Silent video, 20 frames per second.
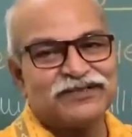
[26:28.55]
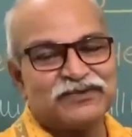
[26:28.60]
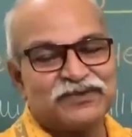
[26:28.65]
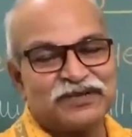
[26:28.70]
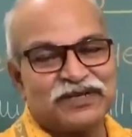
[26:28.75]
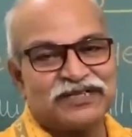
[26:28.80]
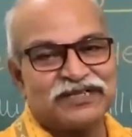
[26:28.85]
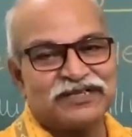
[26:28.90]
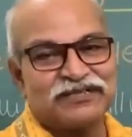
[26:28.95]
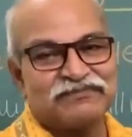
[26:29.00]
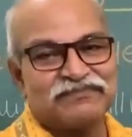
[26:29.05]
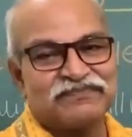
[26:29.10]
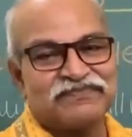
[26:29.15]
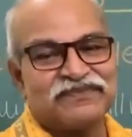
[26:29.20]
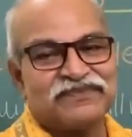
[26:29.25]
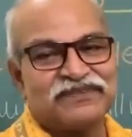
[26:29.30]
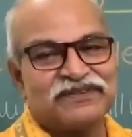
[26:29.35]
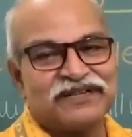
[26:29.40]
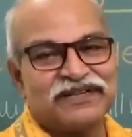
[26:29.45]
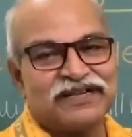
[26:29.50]

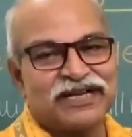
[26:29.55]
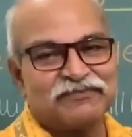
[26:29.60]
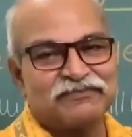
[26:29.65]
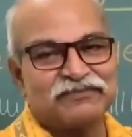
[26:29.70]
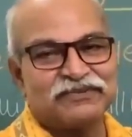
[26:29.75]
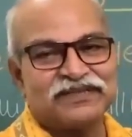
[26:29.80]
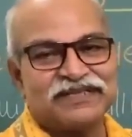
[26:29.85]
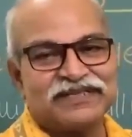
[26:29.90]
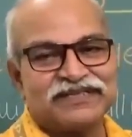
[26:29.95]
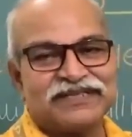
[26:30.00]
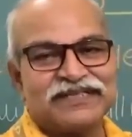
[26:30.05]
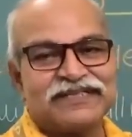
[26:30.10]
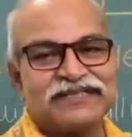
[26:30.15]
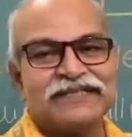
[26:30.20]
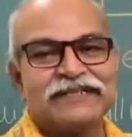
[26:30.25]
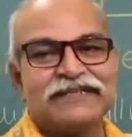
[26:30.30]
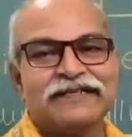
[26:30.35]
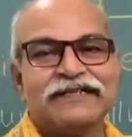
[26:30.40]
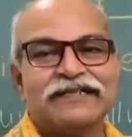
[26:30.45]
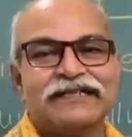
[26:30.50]
quantum hypothesis.